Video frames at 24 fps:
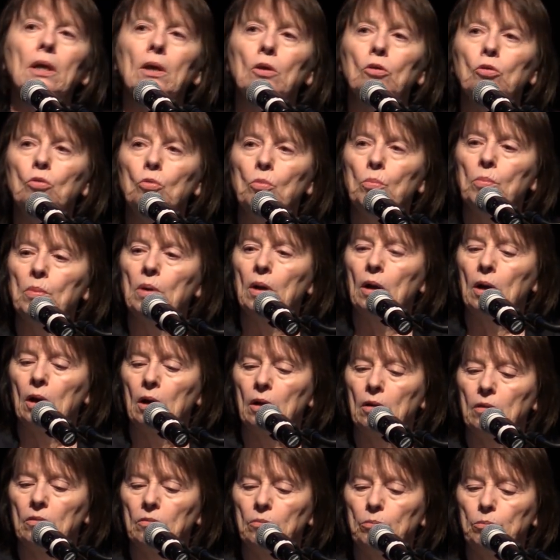whom
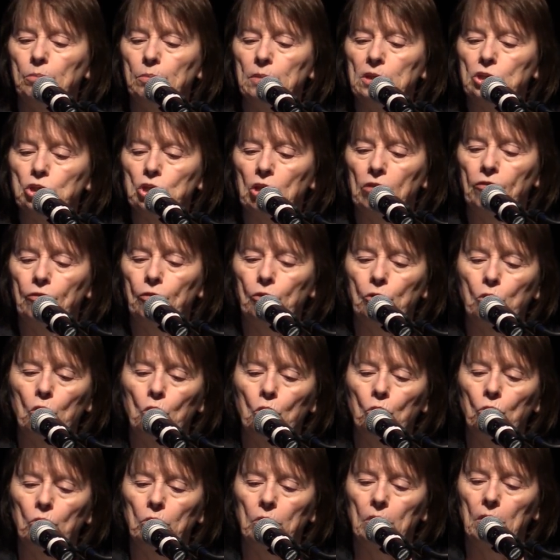uh, Michel
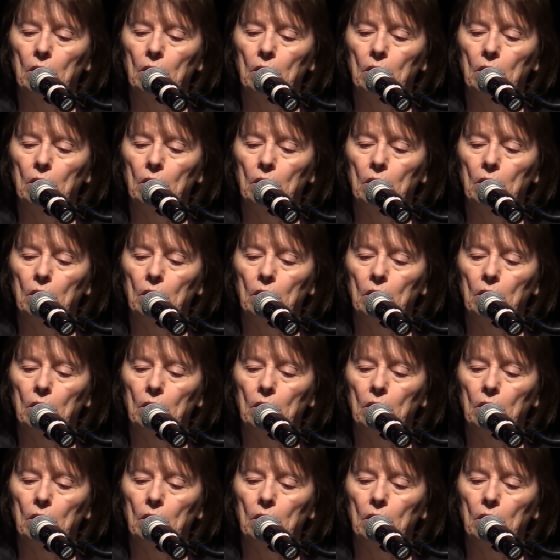Foucault